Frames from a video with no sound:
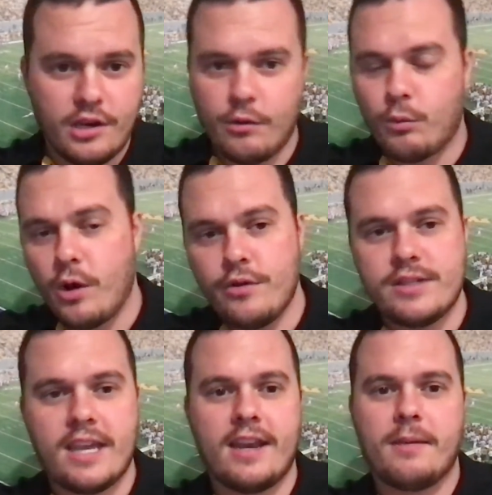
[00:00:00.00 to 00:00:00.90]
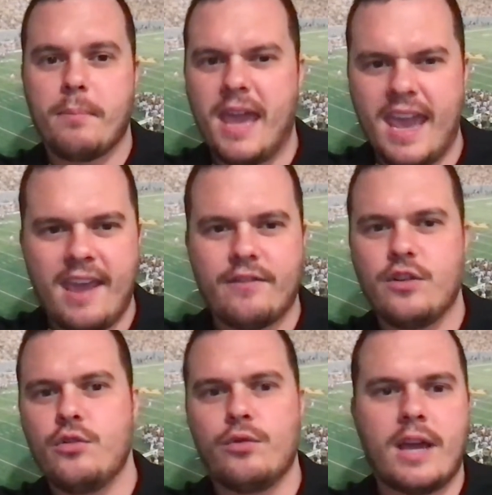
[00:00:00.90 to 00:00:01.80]
roads getting paved,
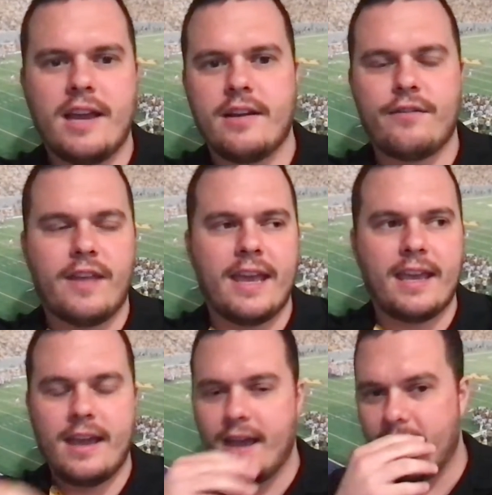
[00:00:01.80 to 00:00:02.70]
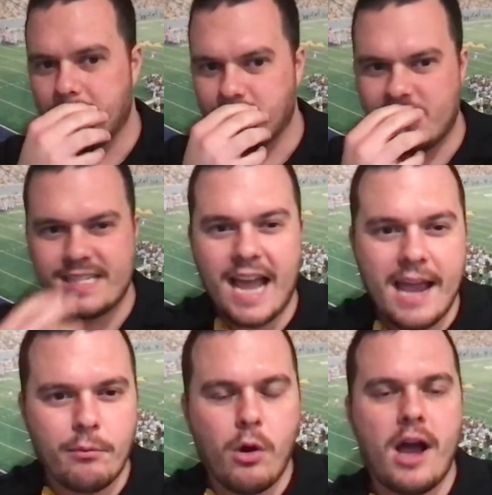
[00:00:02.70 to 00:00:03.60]
new kind of like
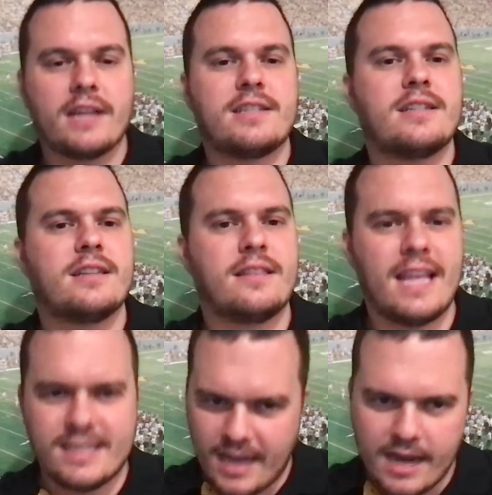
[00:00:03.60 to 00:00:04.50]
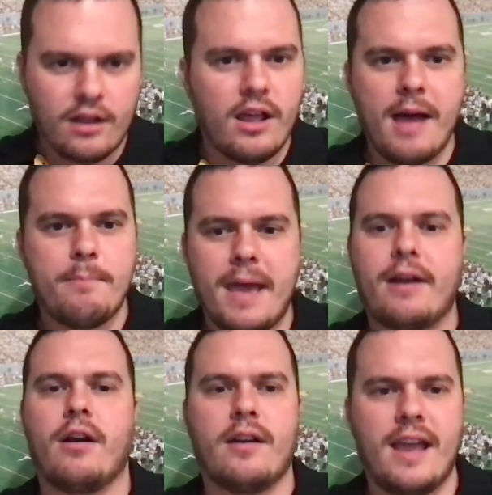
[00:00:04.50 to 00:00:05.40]
sidewalks, that's gotten a lot
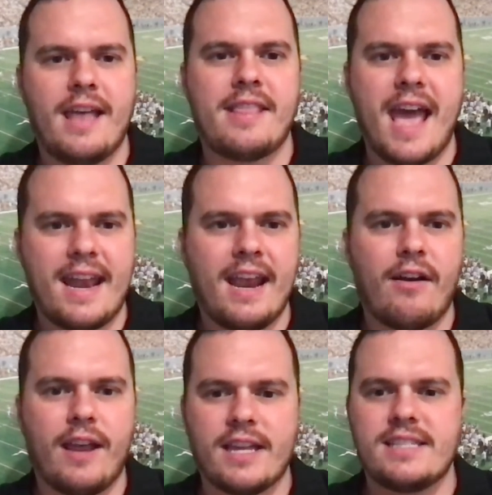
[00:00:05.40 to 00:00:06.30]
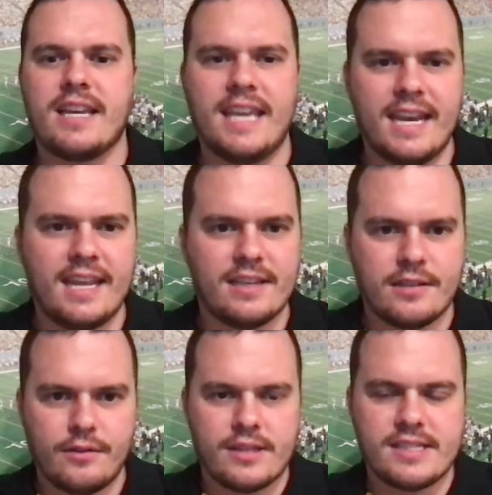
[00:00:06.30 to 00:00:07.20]
better at that area to get
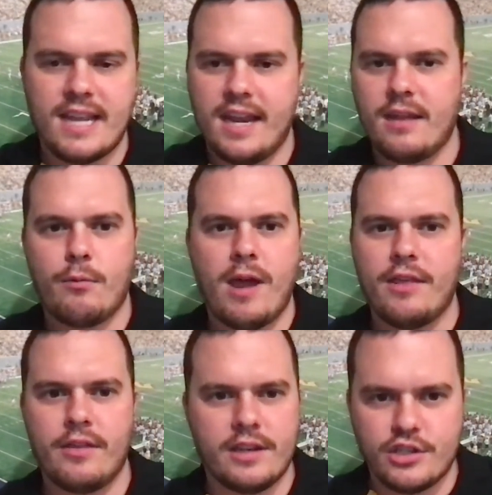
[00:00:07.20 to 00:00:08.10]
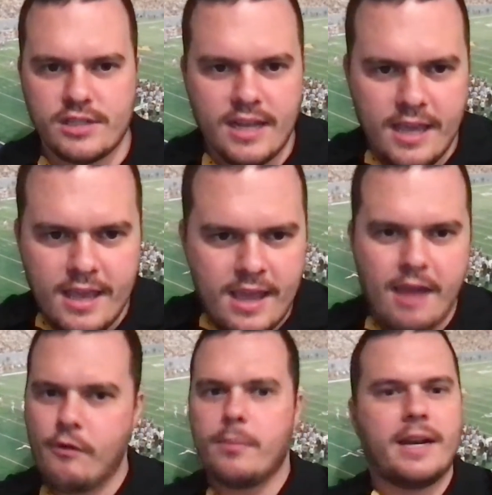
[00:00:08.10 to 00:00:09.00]
into the stadium rather than just
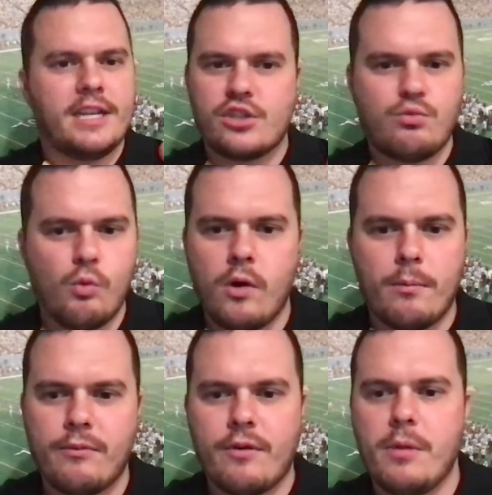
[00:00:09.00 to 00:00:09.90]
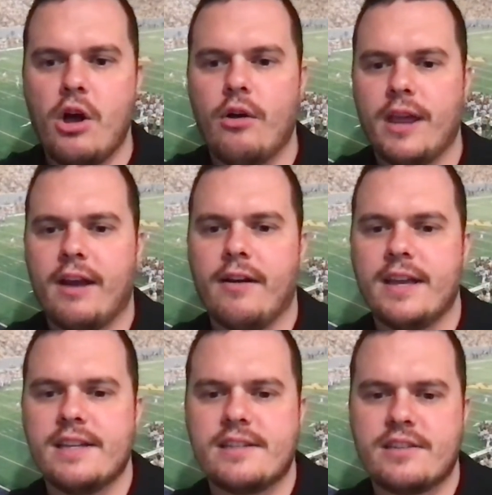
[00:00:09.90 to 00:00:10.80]
everybody swarm from all
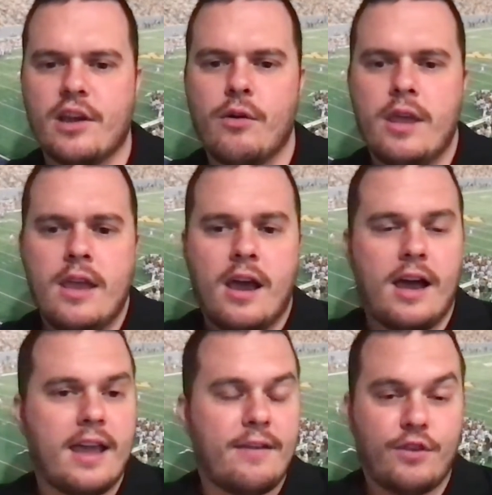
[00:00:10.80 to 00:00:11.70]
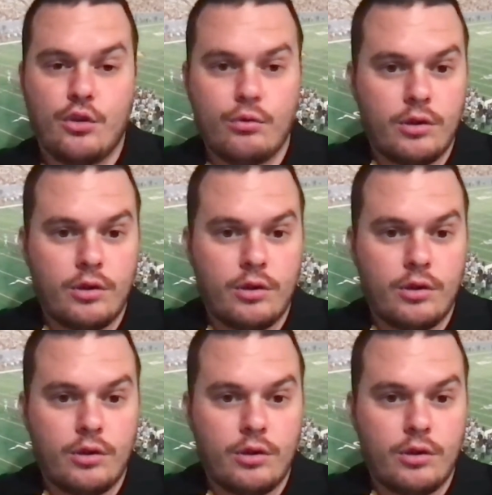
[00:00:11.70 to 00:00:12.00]
areas. So if you